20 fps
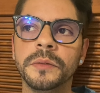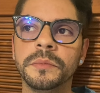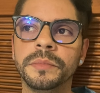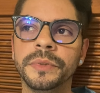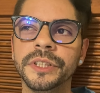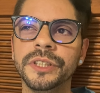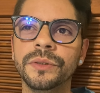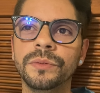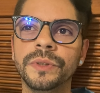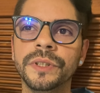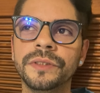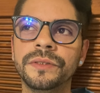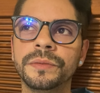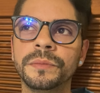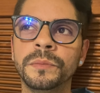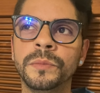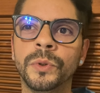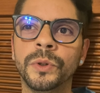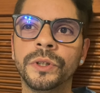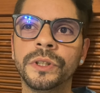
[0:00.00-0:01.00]
But it
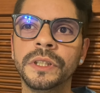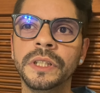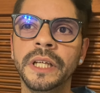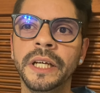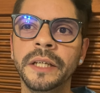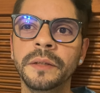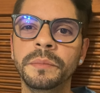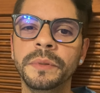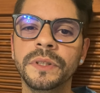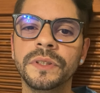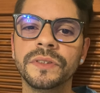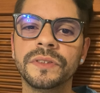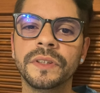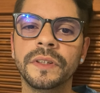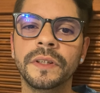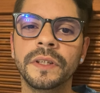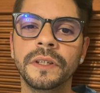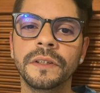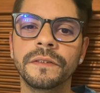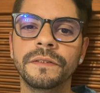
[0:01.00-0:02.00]
was more like because
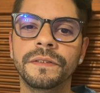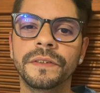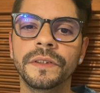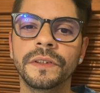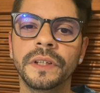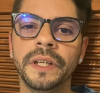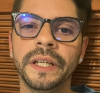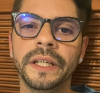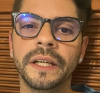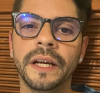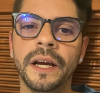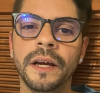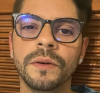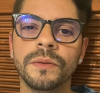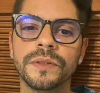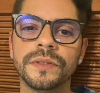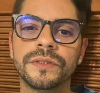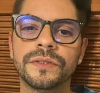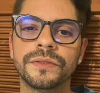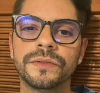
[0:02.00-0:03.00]
I didn't feel like I
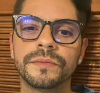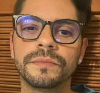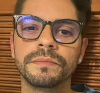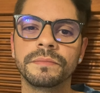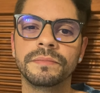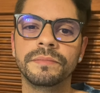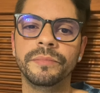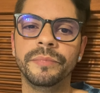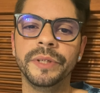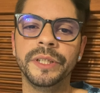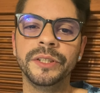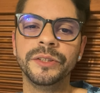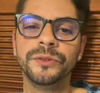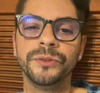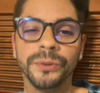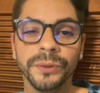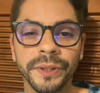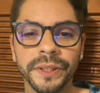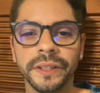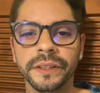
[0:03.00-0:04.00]
was being
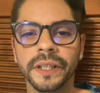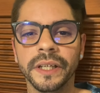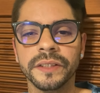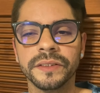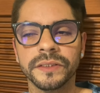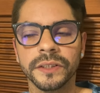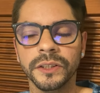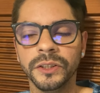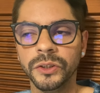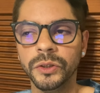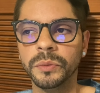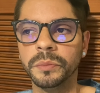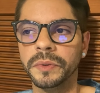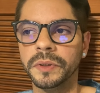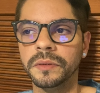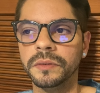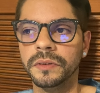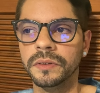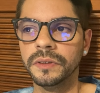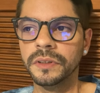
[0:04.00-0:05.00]
treated as a
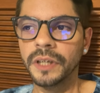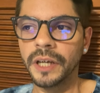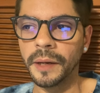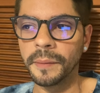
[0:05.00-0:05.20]
human.